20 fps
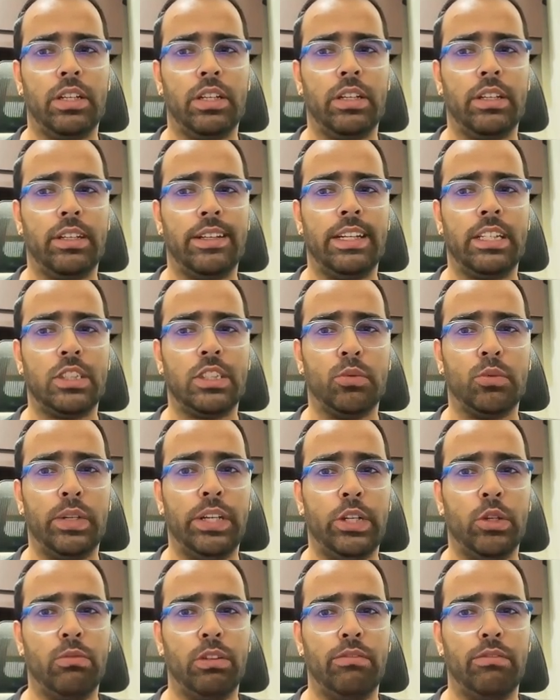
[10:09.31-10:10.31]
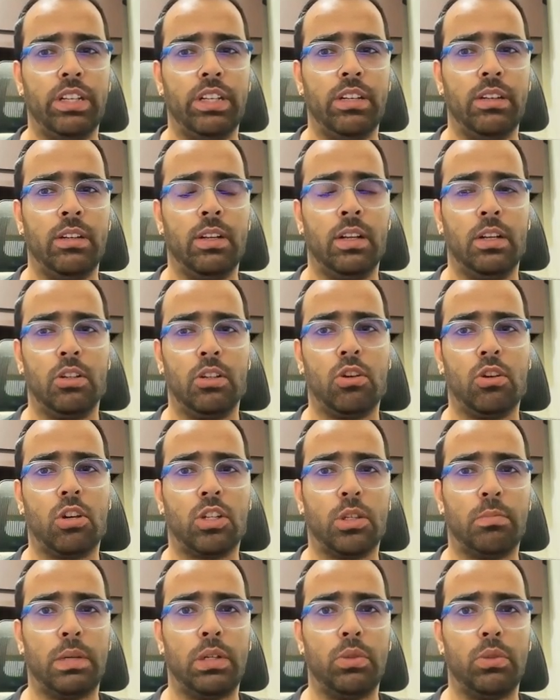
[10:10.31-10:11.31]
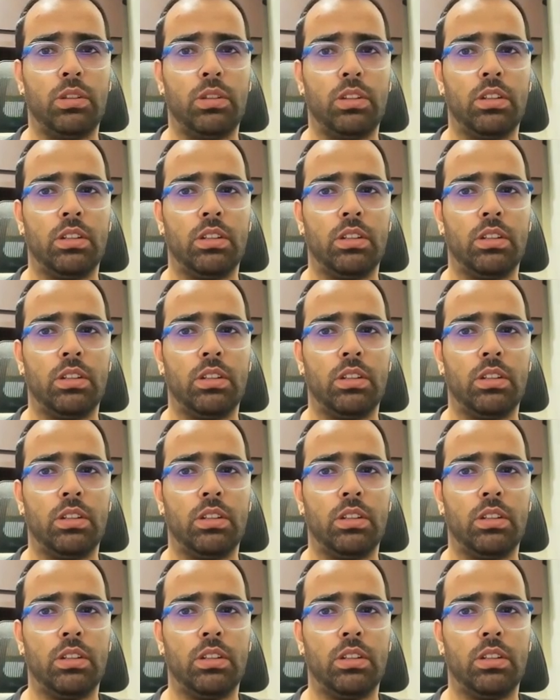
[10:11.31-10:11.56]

and in next video we will talk about